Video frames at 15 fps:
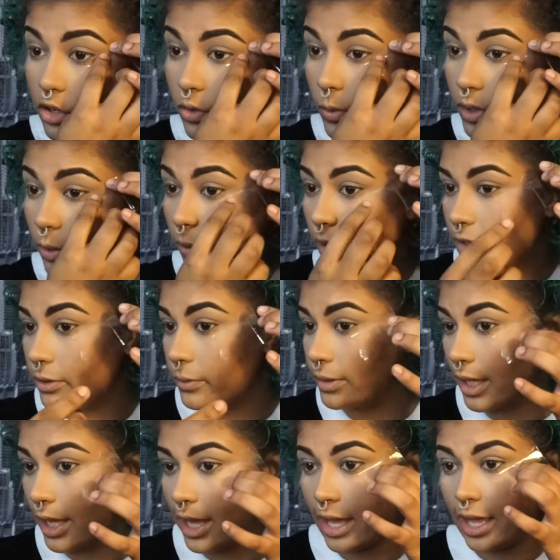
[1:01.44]
you're going to want to
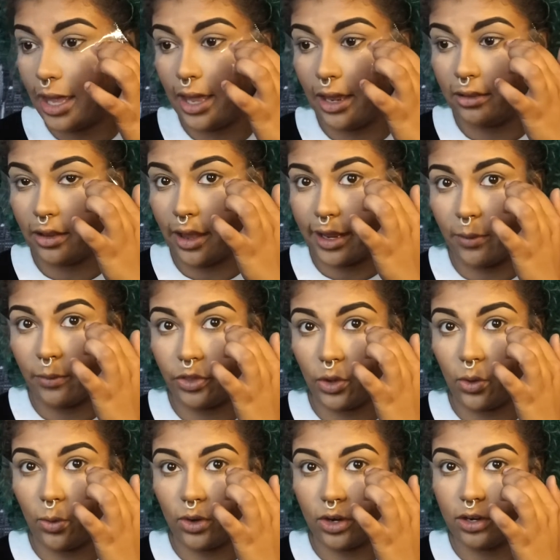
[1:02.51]
take it and line it with the
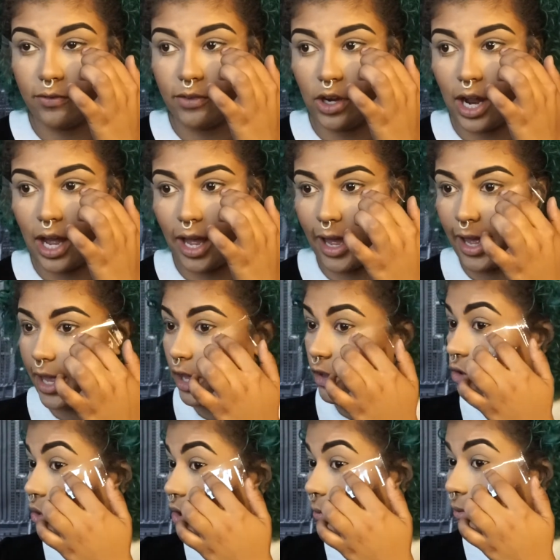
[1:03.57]
corner of your eye.
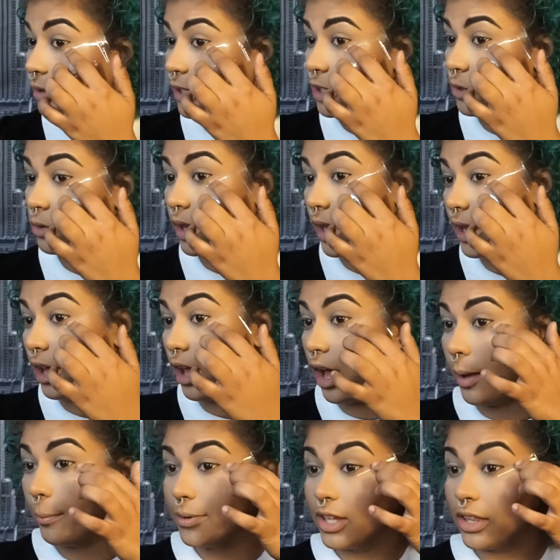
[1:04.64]
And normally you line it
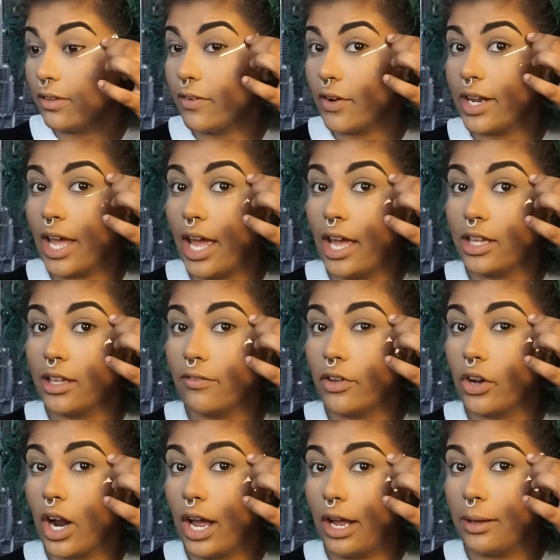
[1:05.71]
up to the very end of
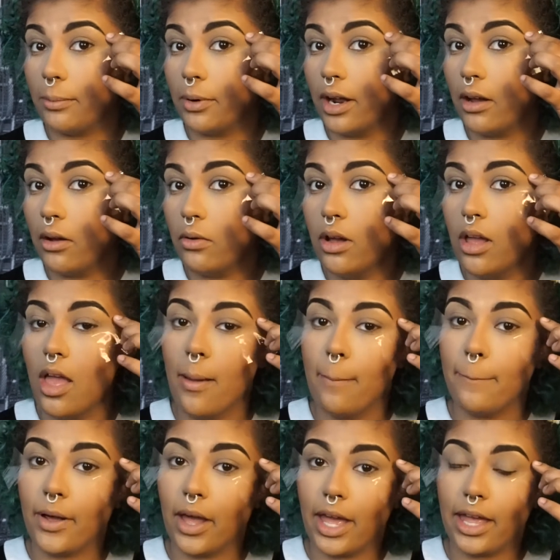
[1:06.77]
your eyebrow,
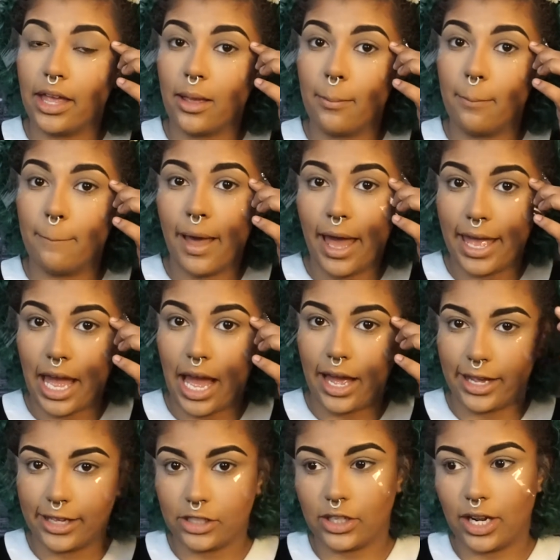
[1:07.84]
but my
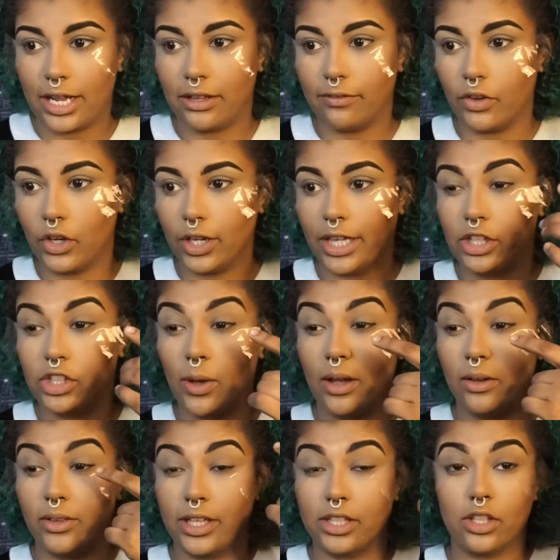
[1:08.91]
eyes are kind of hooded, so I
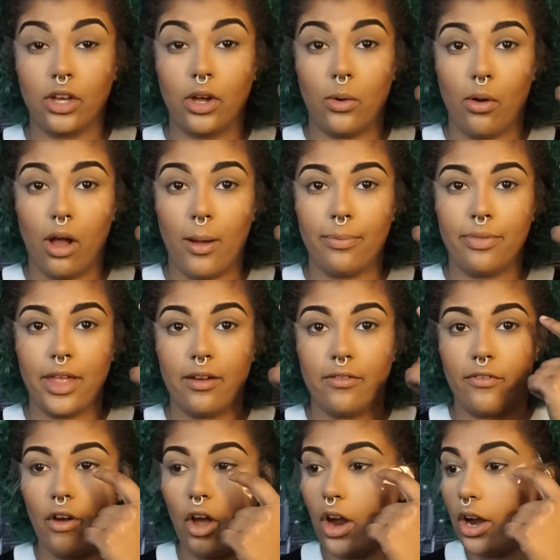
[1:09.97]
don't like to go up
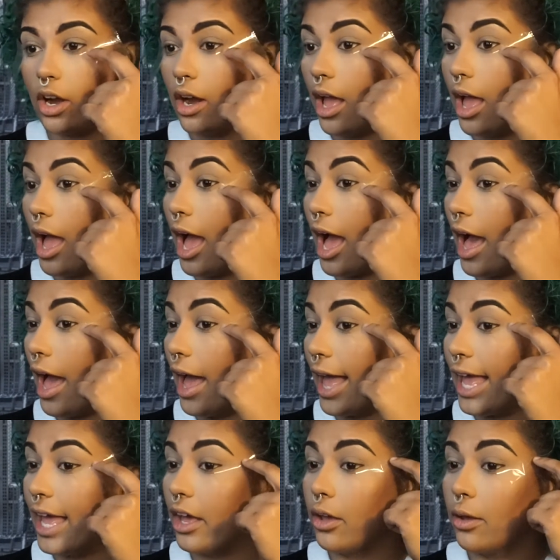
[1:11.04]
that far.
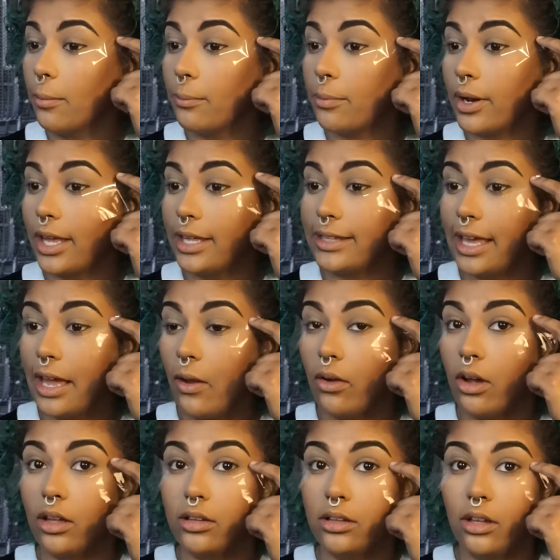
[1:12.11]
I bring it
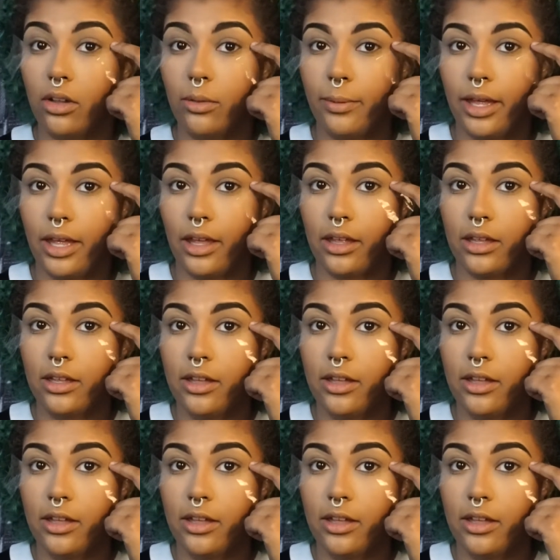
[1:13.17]
down a little bit